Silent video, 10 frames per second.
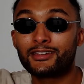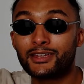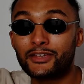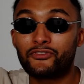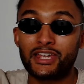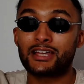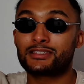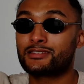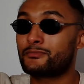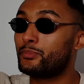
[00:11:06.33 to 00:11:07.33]
If he
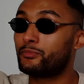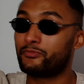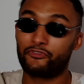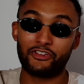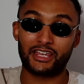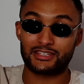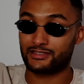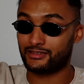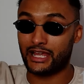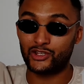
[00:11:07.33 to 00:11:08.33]
hasn't
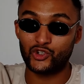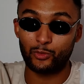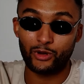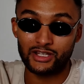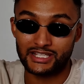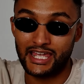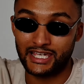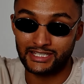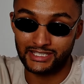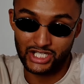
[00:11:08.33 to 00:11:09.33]
fixed Daniel Dubois' air
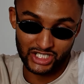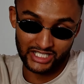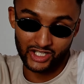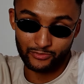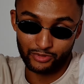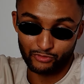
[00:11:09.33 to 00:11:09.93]
conditioning up,